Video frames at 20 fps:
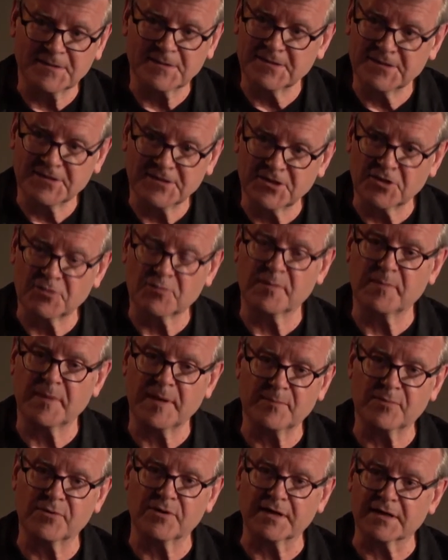you don't
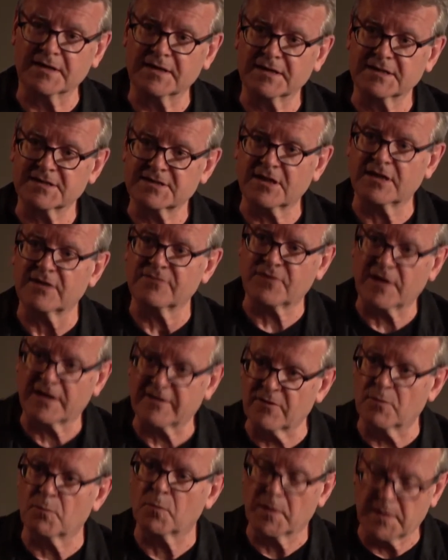remember it.
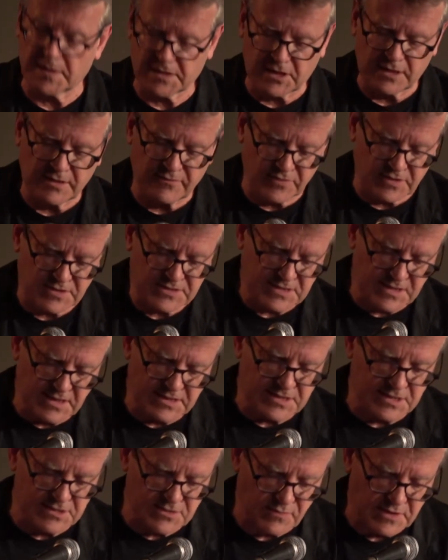It's kind of a
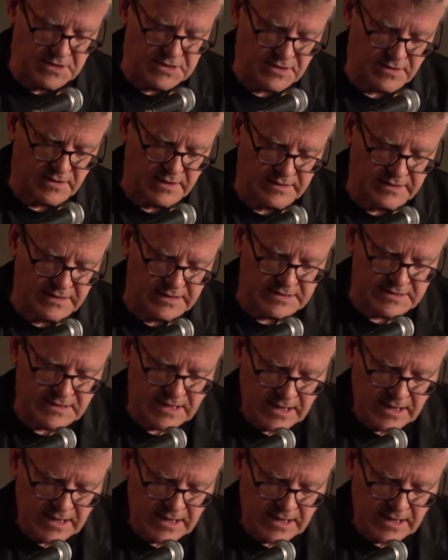situation like this.